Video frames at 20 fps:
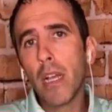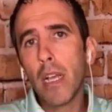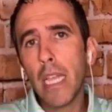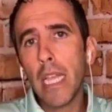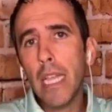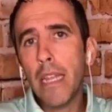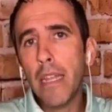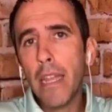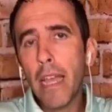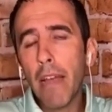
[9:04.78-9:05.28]

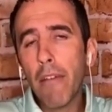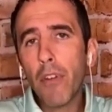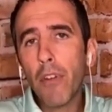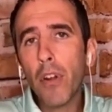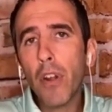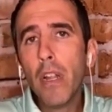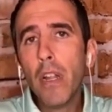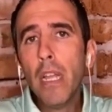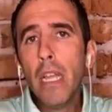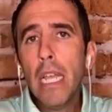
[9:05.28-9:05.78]

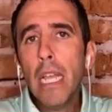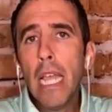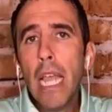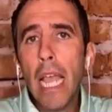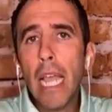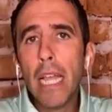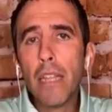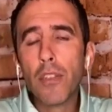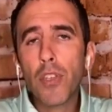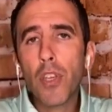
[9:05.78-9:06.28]
endeavor.
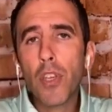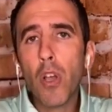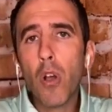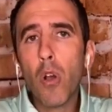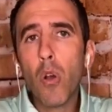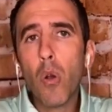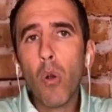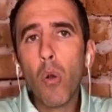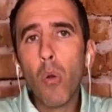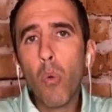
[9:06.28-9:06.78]
And
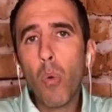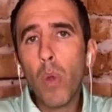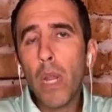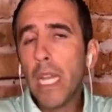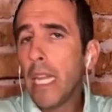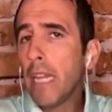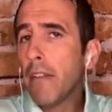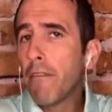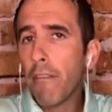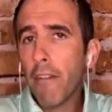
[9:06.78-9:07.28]
so we
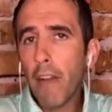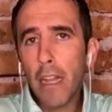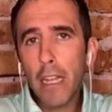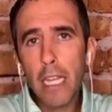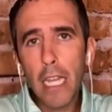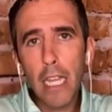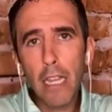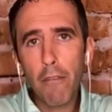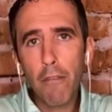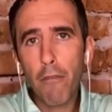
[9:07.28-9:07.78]
need
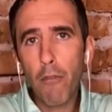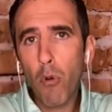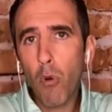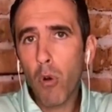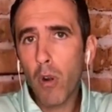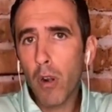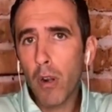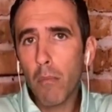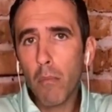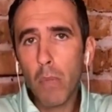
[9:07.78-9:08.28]
funding
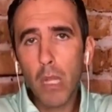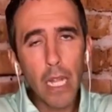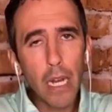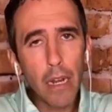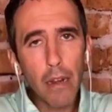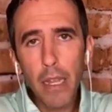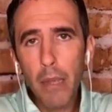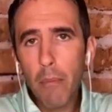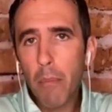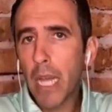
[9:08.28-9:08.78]
for
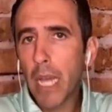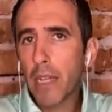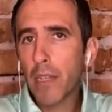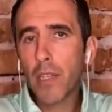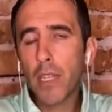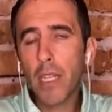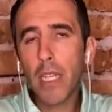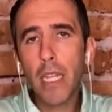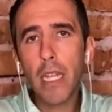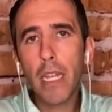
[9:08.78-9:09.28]
malaria
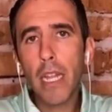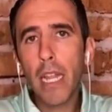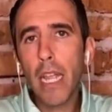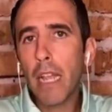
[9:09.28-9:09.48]
medicine